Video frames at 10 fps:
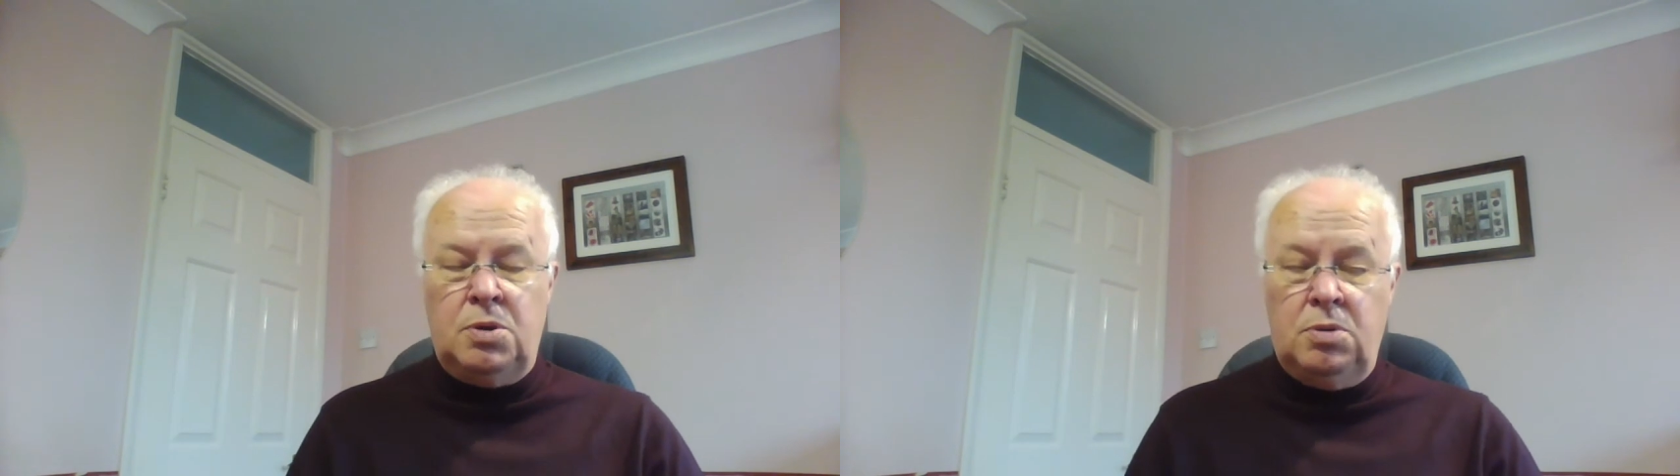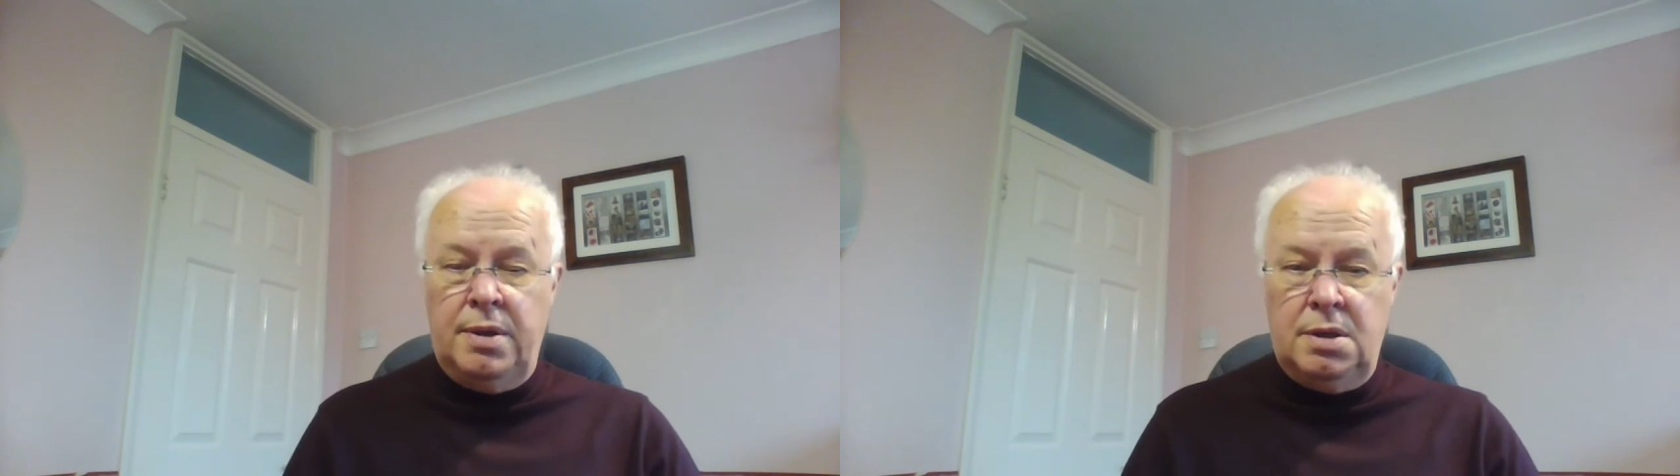
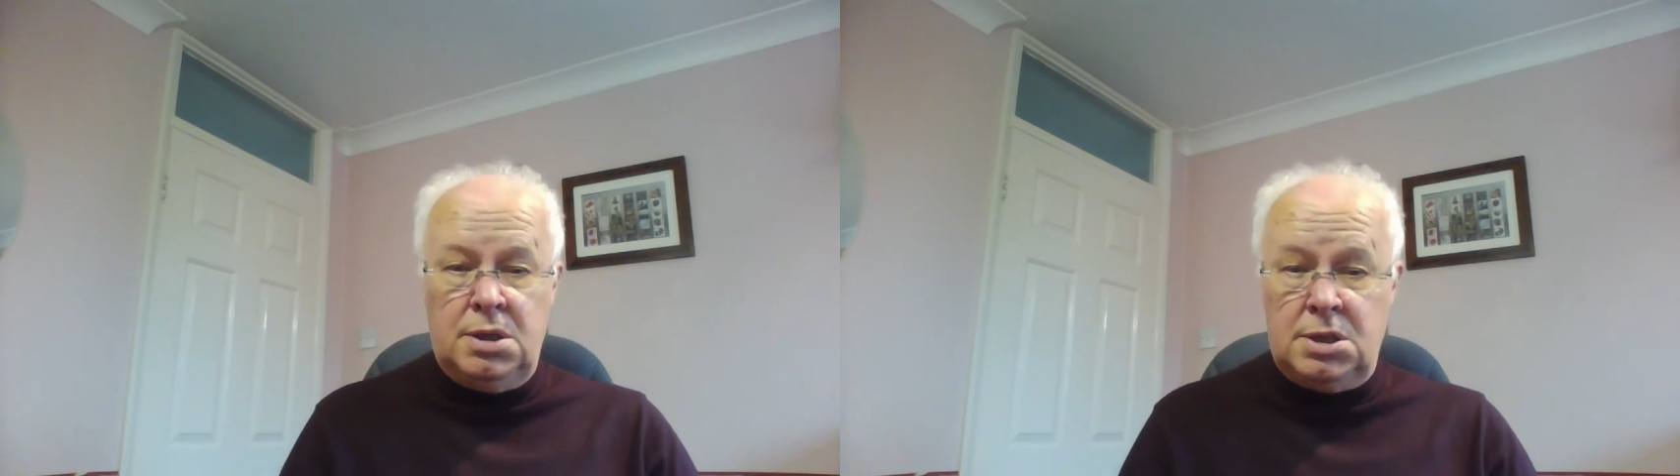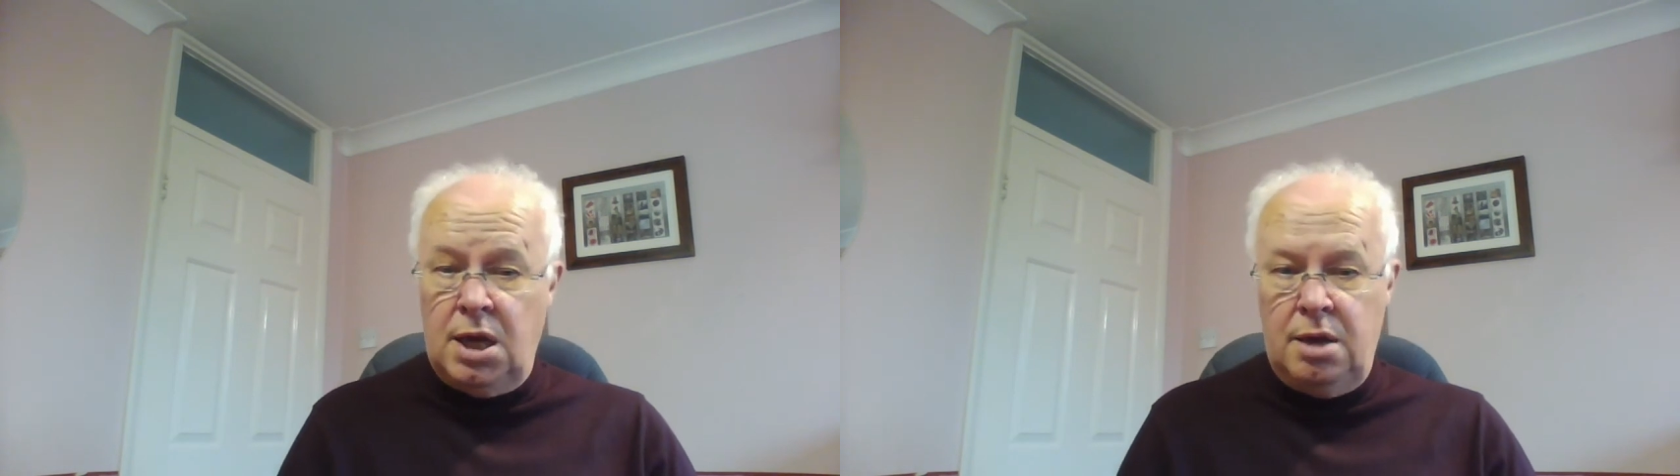when the
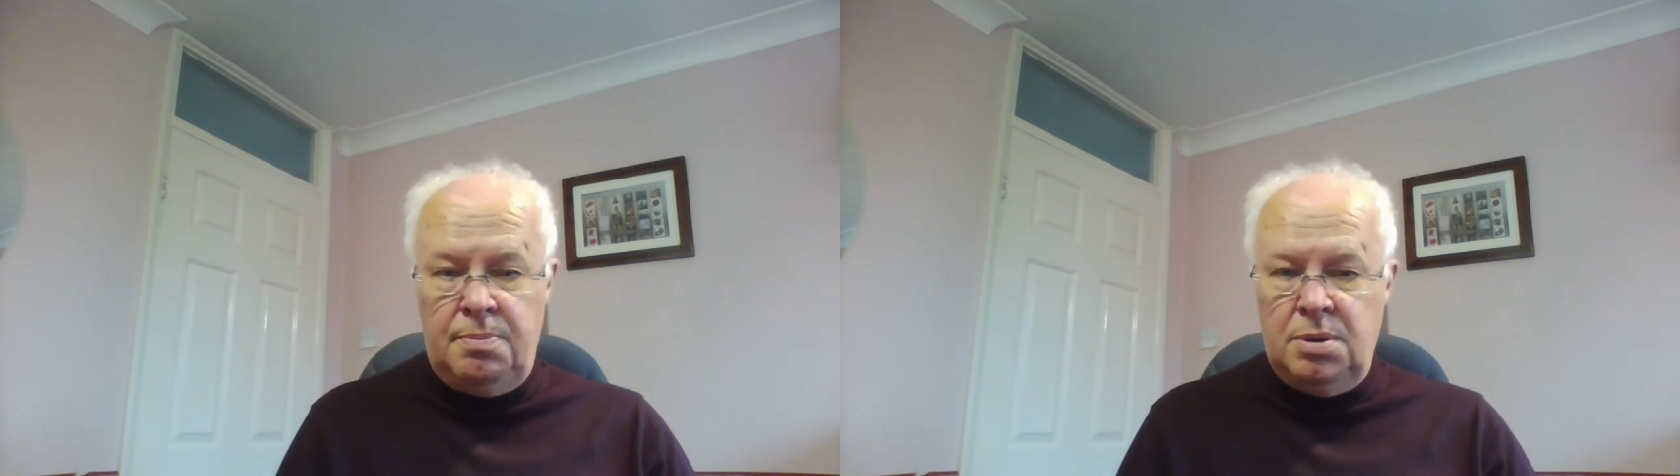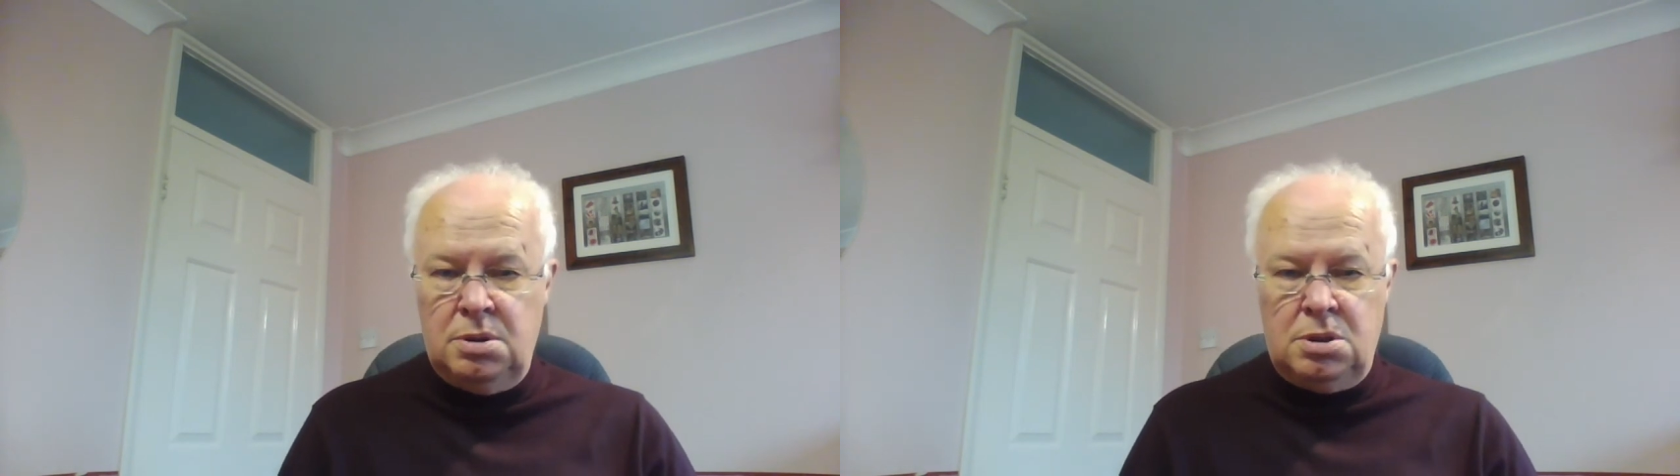
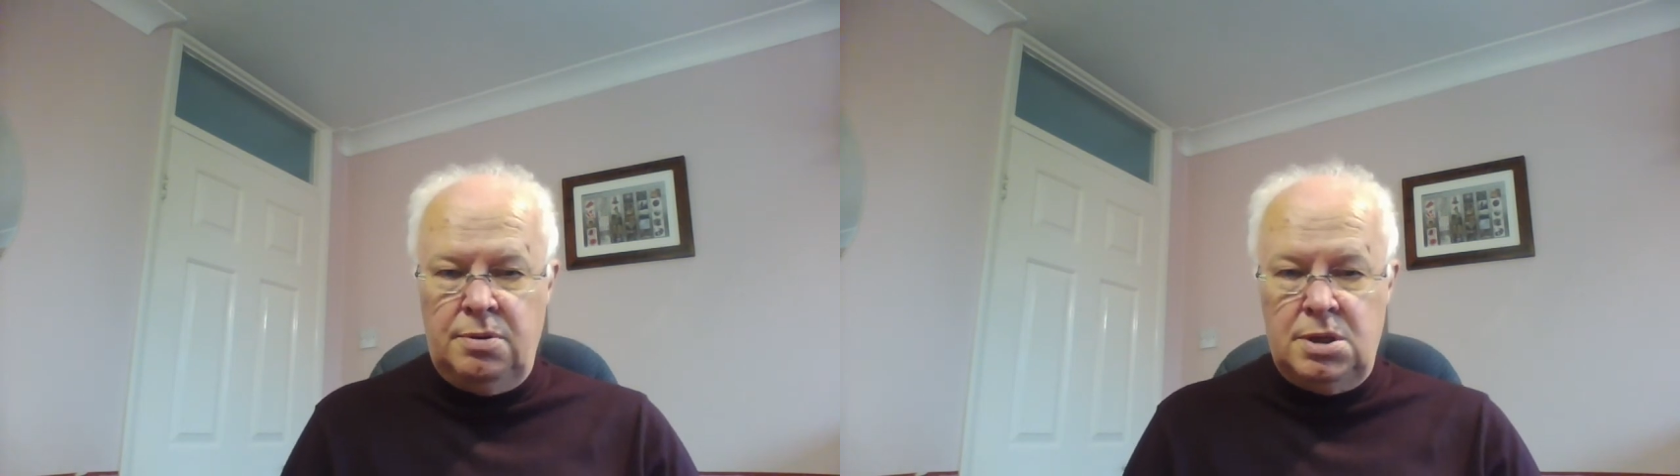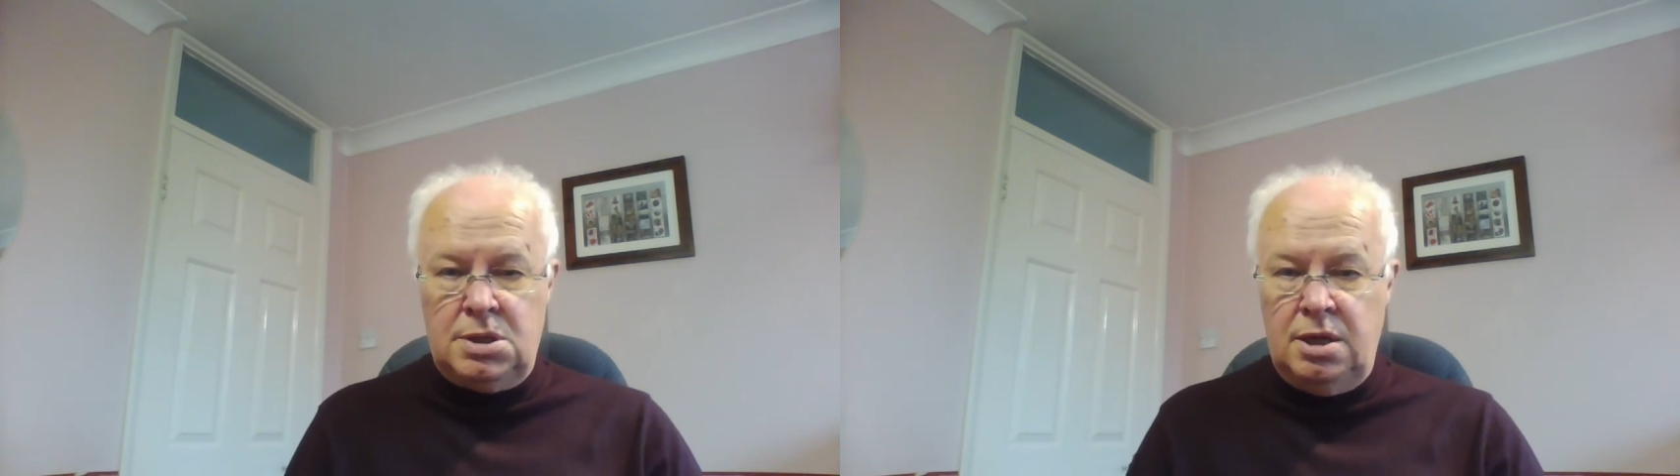disciples
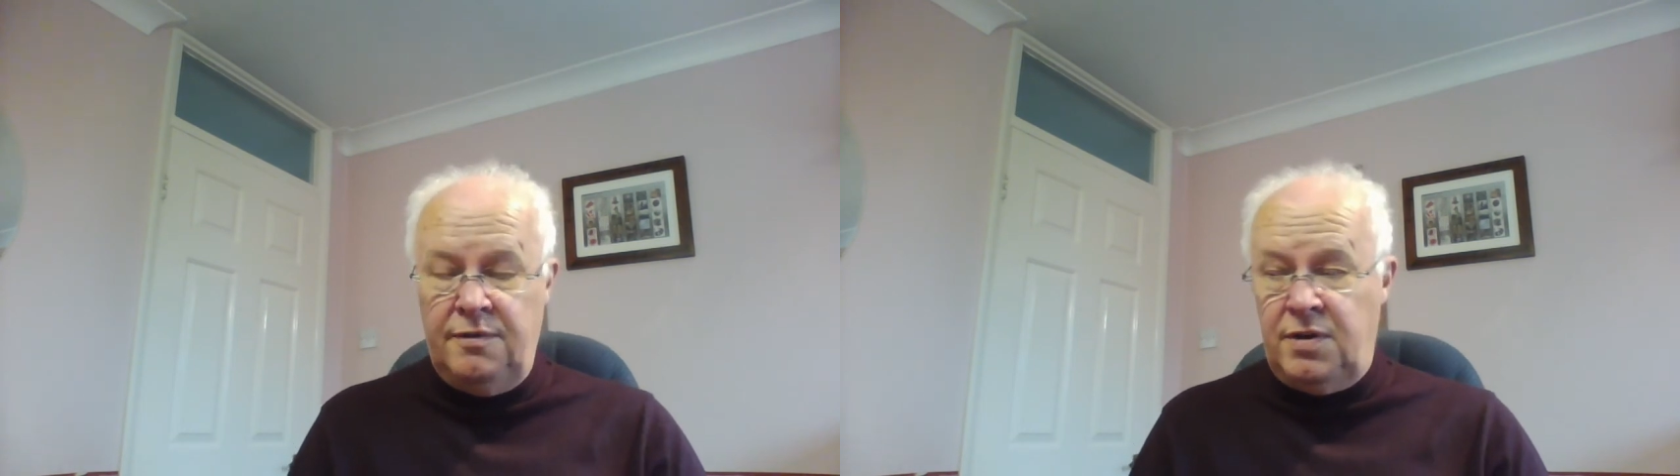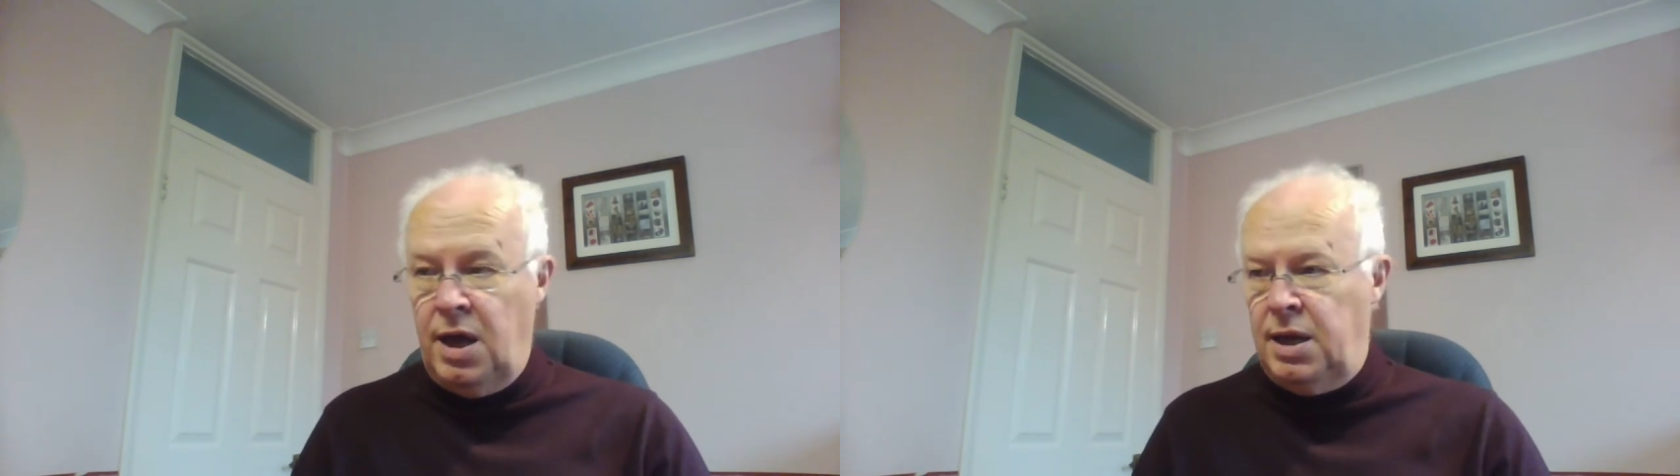on the Sea
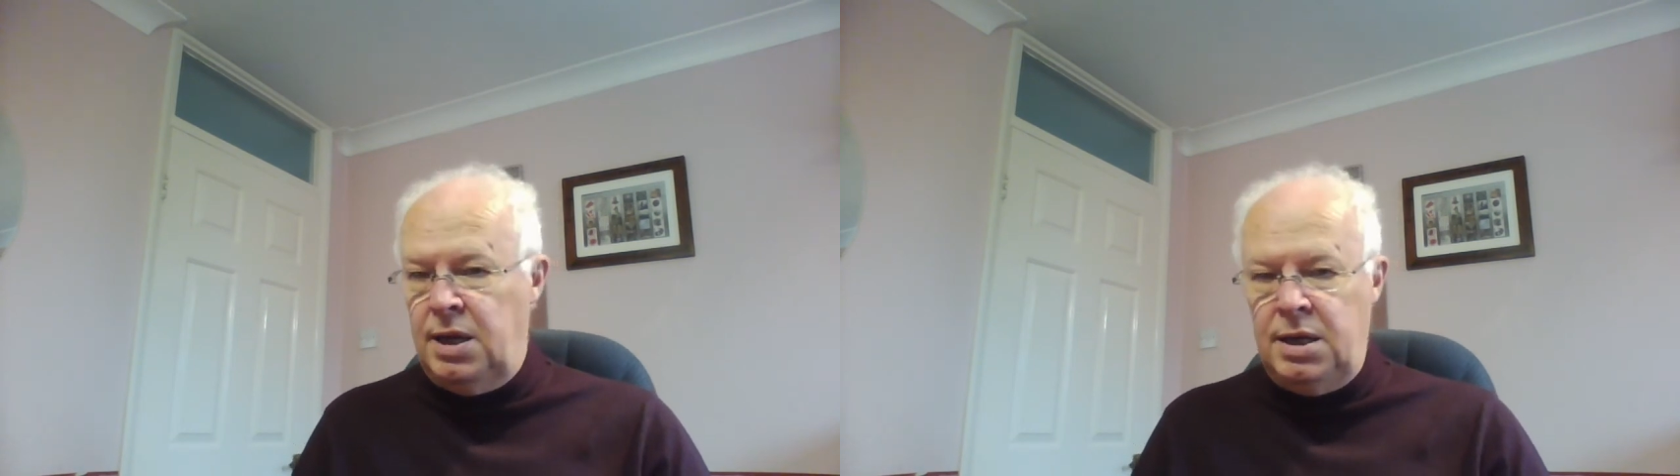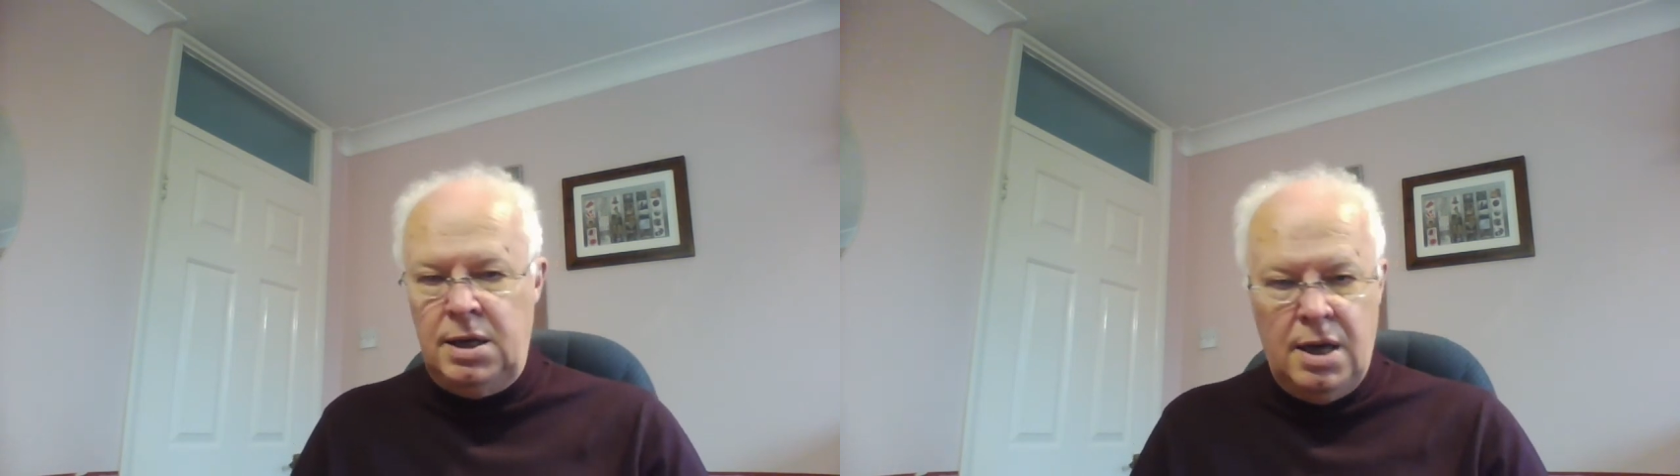of
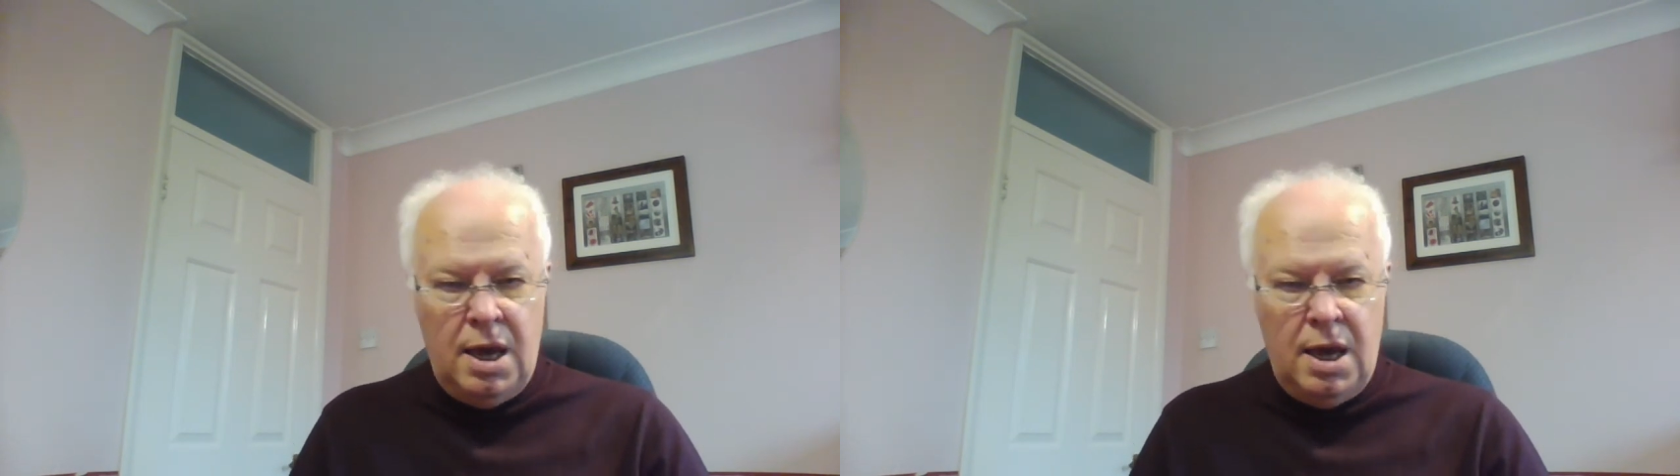Galilee,